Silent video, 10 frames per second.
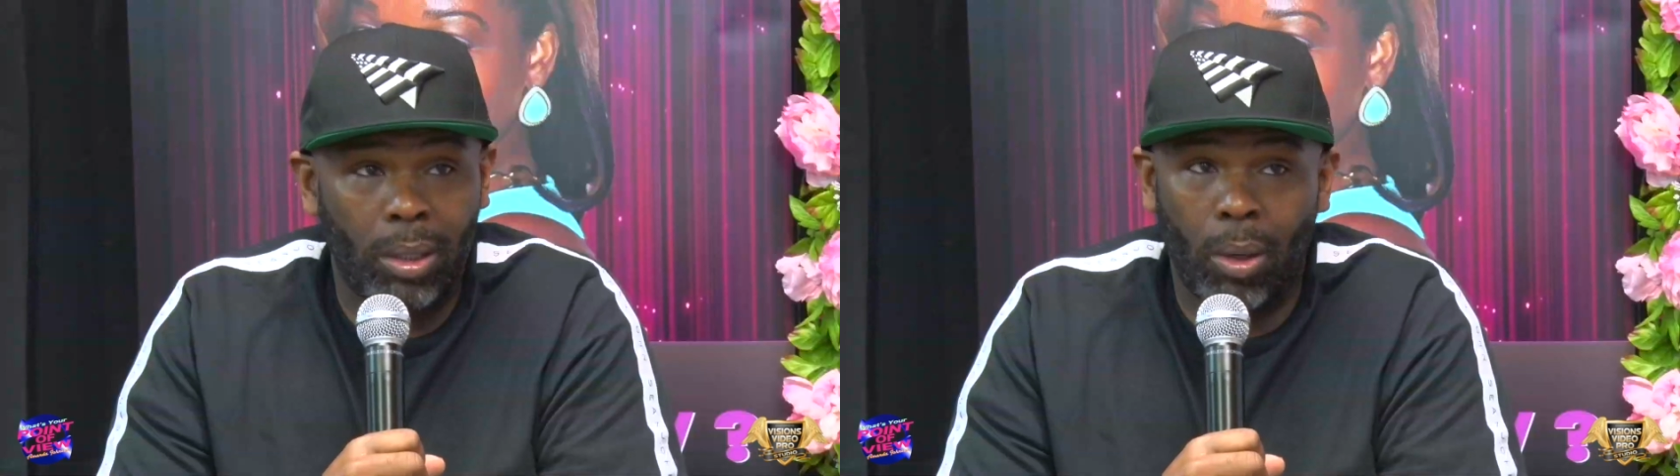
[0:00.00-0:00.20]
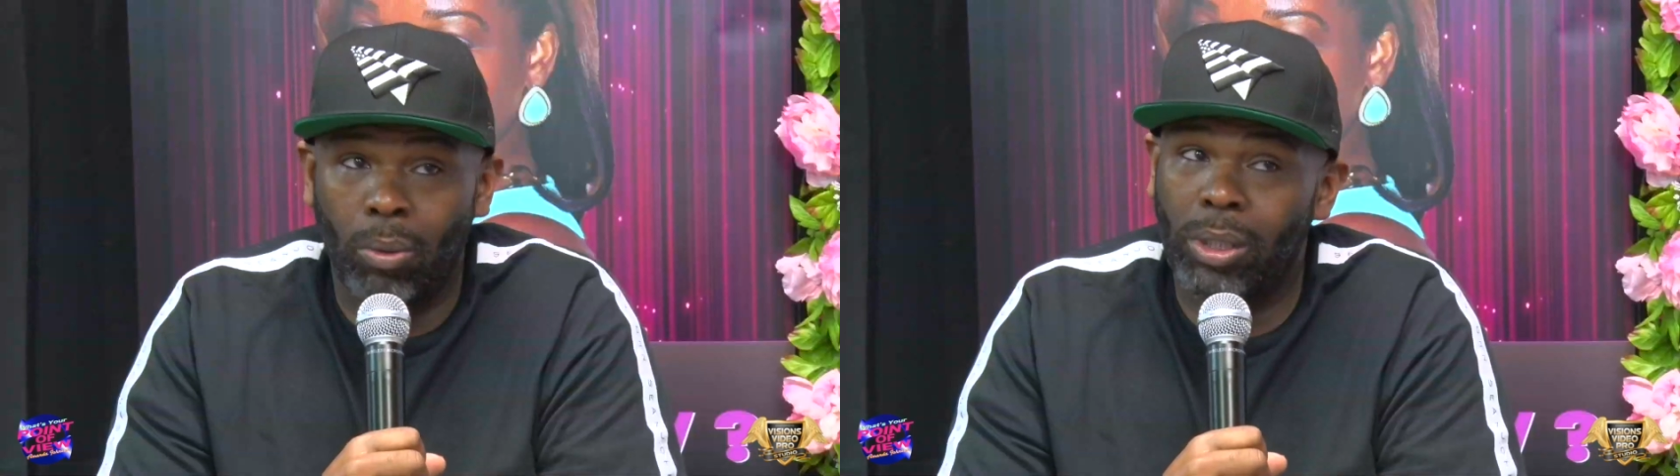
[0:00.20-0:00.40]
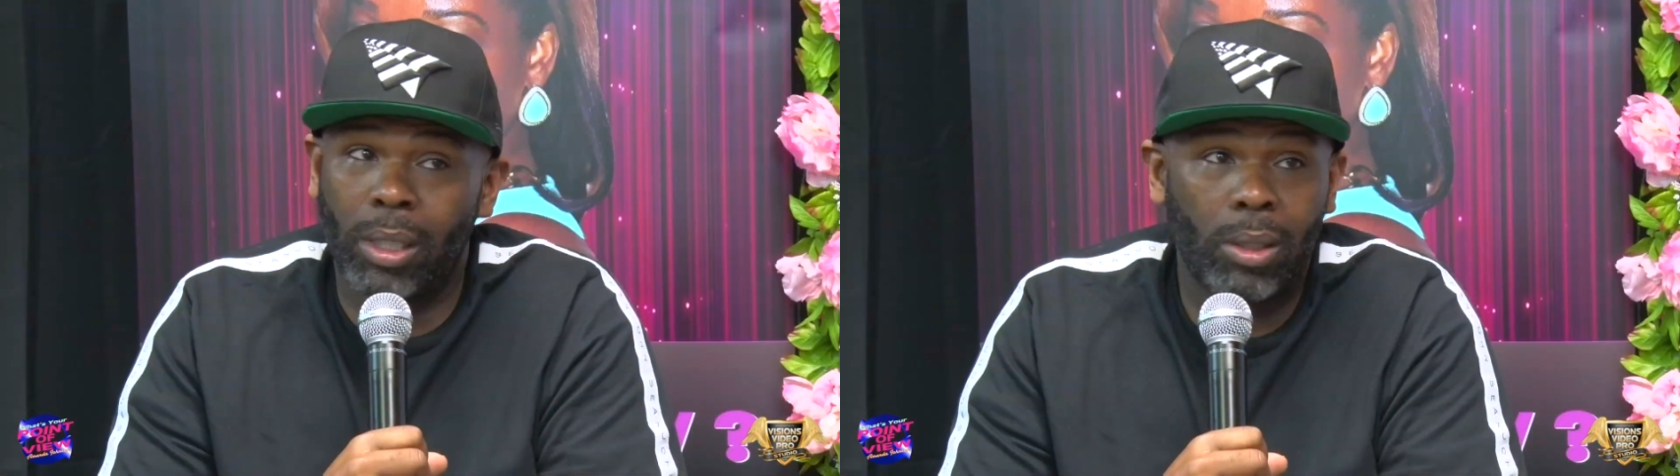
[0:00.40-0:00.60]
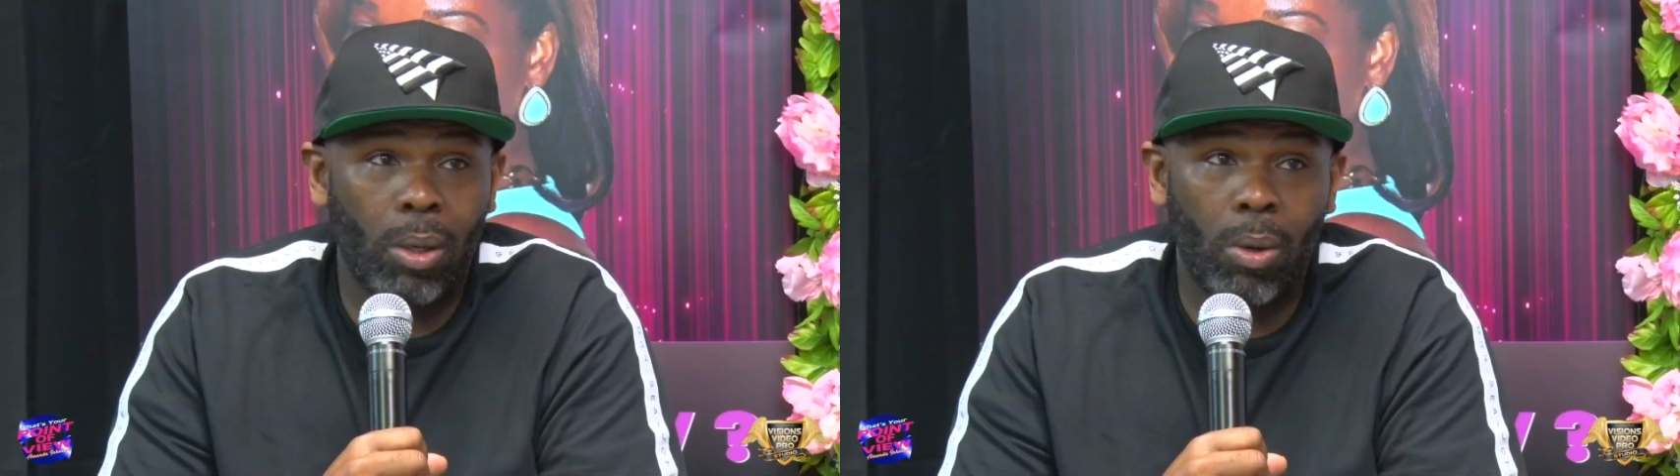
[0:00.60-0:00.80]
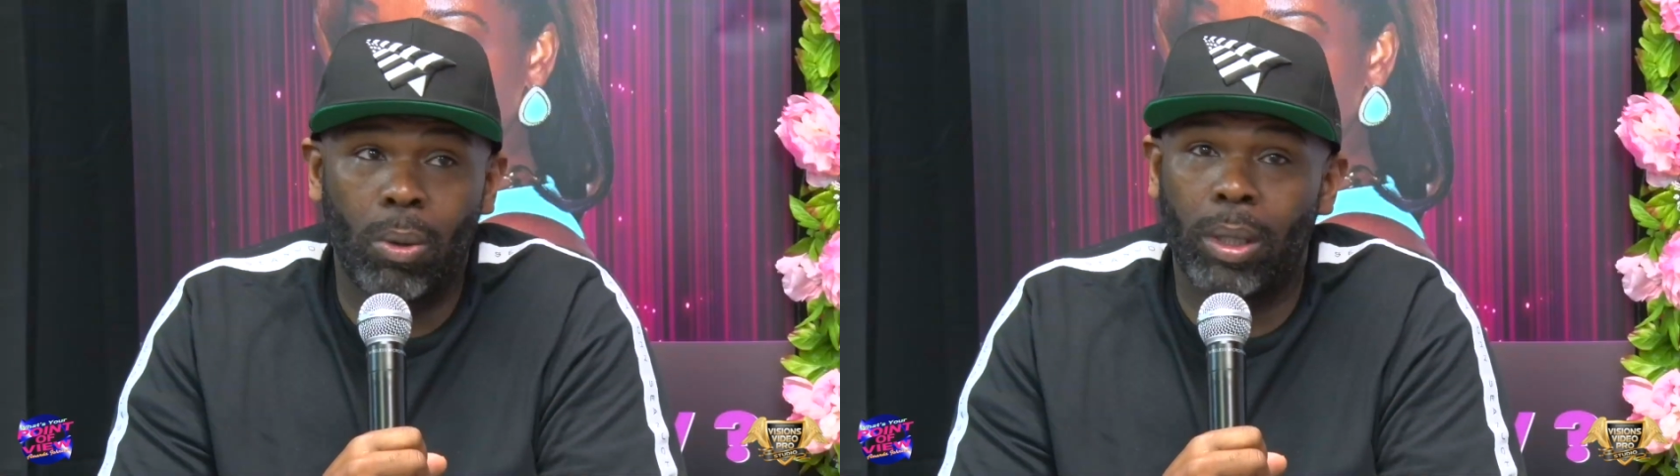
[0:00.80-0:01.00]
Don't just
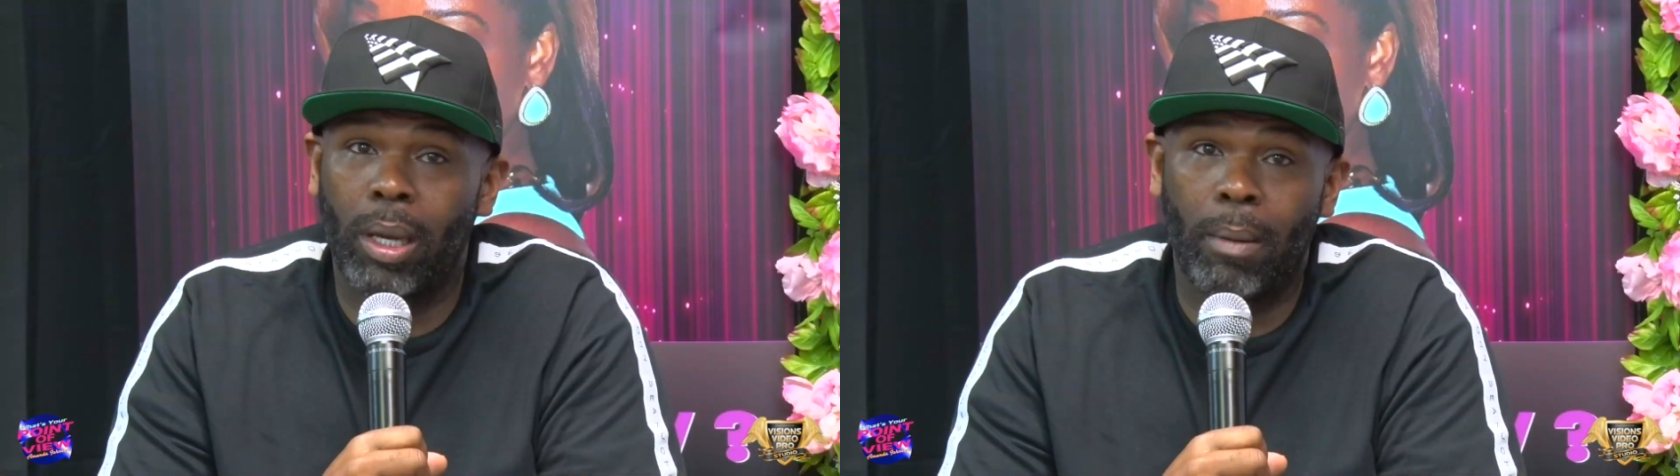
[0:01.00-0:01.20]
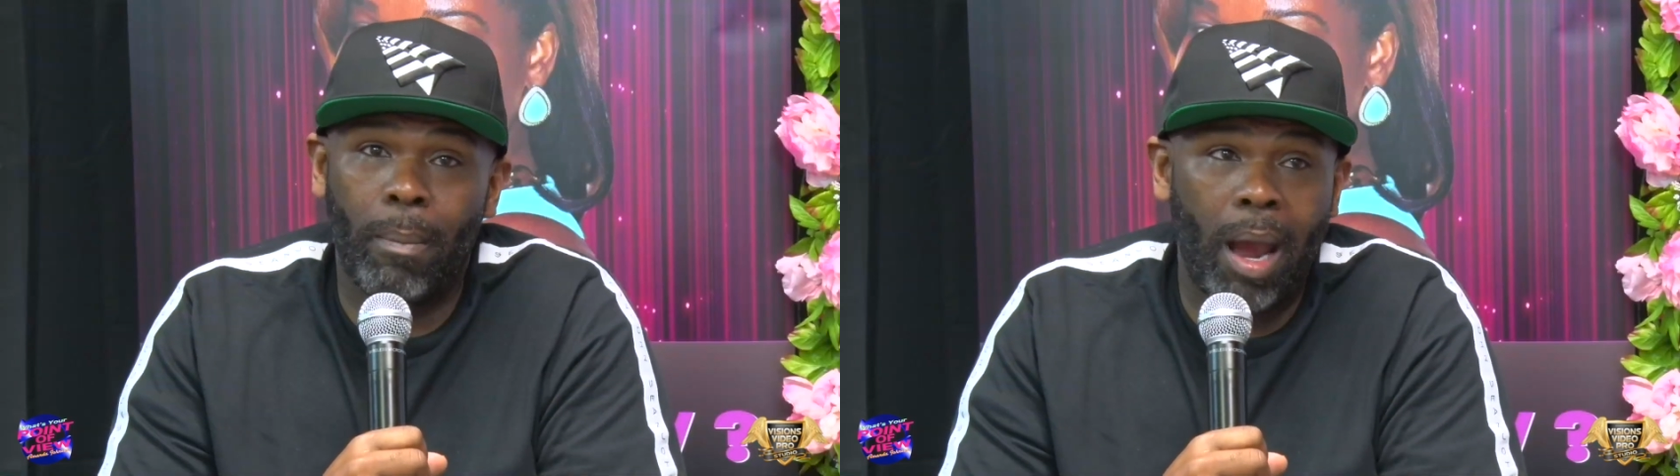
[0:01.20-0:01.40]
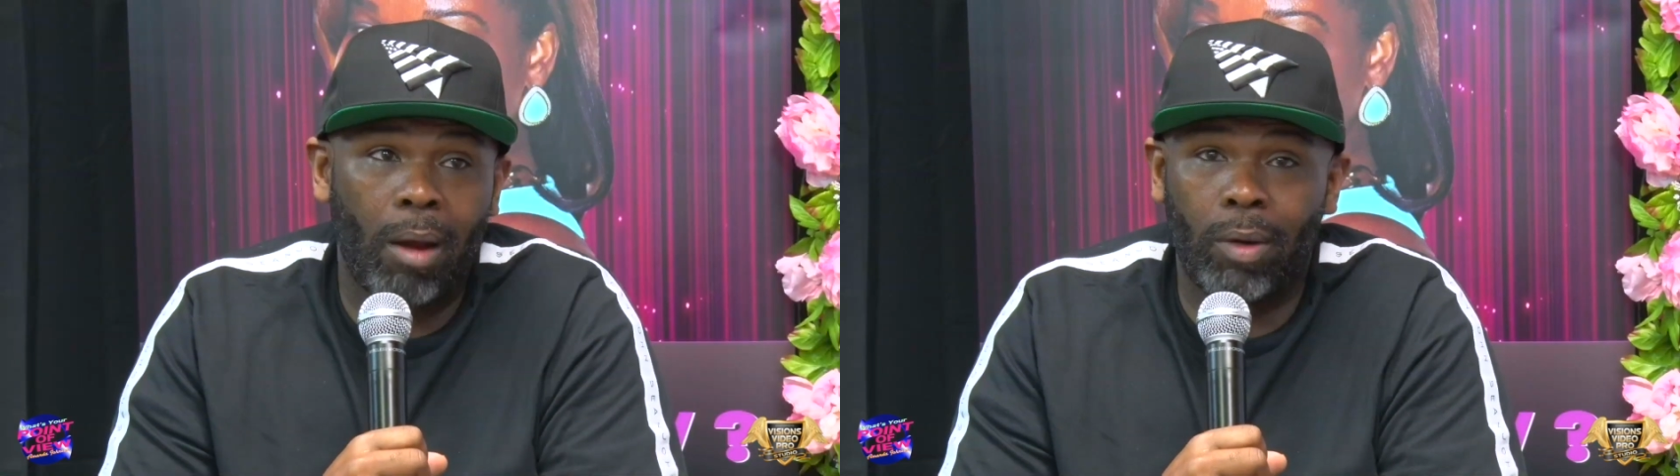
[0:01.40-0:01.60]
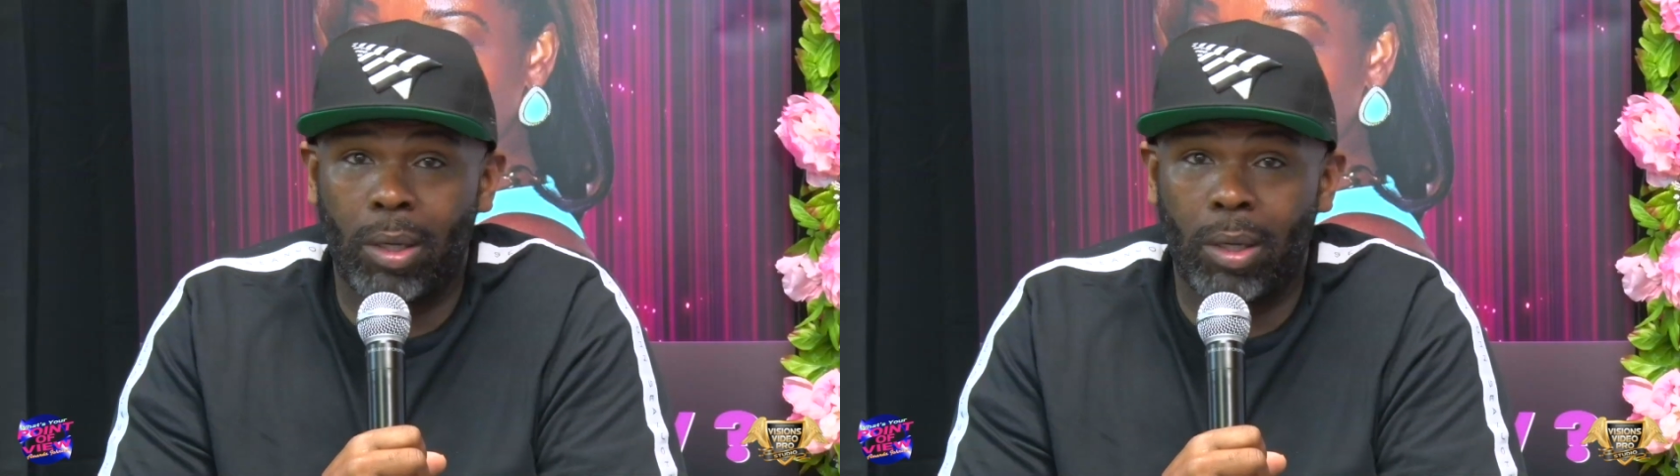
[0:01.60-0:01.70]
go and get married